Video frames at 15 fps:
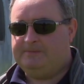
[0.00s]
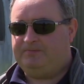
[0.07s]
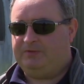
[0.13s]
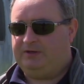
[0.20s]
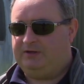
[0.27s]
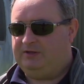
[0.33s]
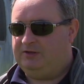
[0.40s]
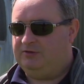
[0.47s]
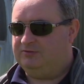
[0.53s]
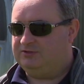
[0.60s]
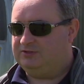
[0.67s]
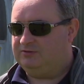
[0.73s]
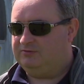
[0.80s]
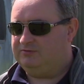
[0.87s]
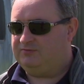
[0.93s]
And it, you know,
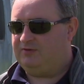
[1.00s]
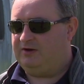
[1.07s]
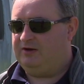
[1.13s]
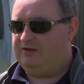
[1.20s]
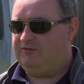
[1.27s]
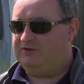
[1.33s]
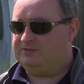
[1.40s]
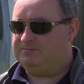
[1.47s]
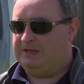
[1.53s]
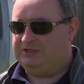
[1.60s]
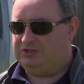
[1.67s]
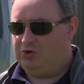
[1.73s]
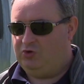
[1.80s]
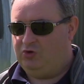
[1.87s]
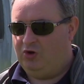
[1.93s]
so very, if you spent
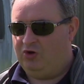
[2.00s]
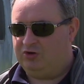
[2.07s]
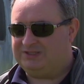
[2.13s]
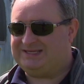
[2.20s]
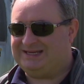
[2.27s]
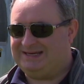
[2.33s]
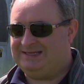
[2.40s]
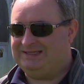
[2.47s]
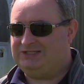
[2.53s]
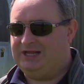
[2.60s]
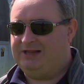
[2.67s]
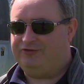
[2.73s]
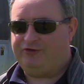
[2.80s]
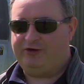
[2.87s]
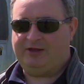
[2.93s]
too long sitting
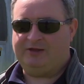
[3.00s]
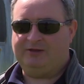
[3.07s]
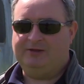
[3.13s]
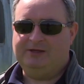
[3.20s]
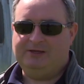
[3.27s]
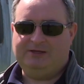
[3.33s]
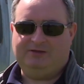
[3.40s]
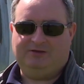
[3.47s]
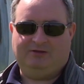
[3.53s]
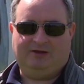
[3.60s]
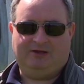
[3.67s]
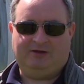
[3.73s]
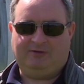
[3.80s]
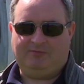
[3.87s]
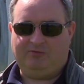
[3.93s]
sheltering, you'd
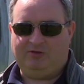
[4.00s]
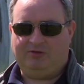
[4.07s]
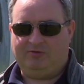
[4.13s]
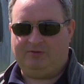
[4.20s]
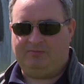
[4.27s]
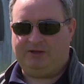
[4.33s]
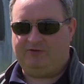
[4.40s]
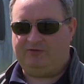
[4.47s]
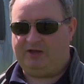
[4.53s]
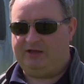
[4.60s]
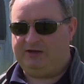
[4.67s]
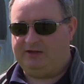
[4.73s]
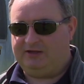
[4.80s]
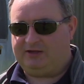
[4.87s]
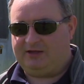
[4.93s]
end up, you know, a bit of a
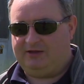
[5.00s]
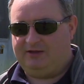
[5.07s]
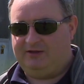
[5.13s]
headache